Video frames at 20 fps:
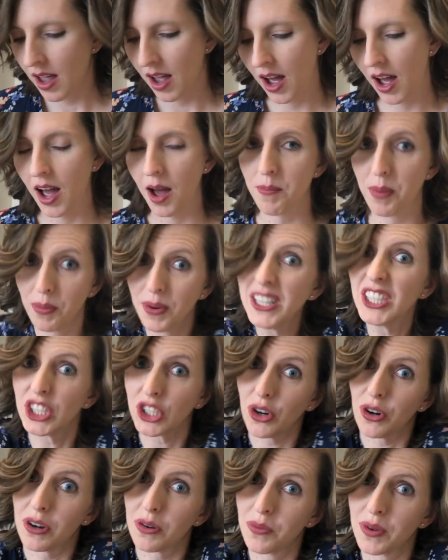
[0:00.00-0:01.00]
uh, but we
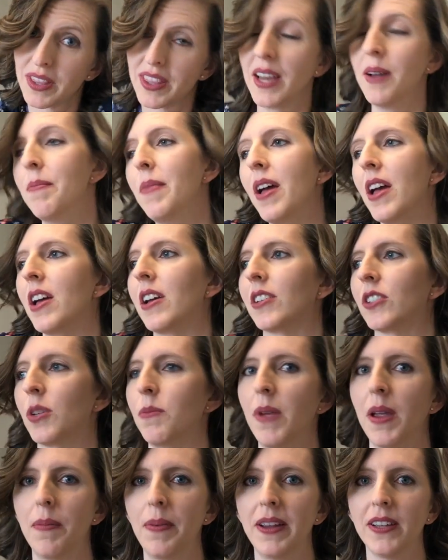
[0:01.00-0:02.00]
started with them. So
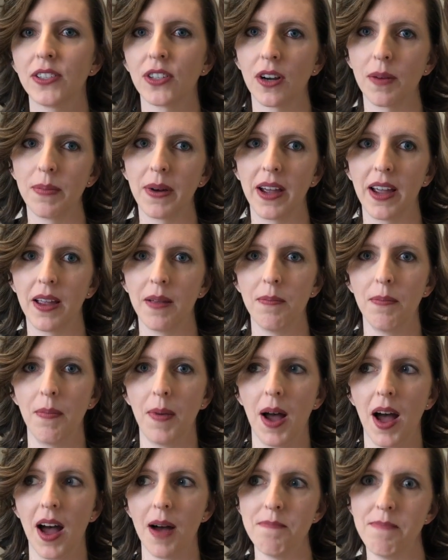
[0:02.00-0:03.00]
maybe start by
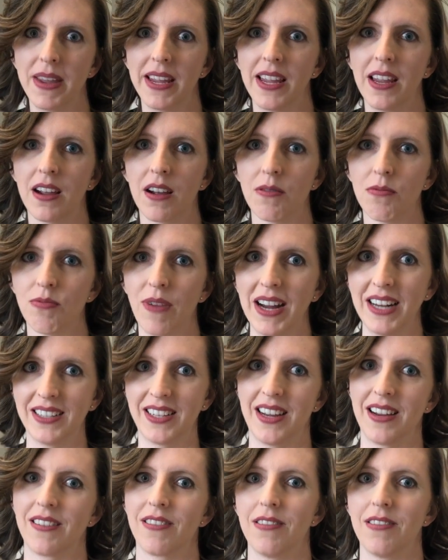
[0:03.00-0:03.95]
uh, making a rectangle.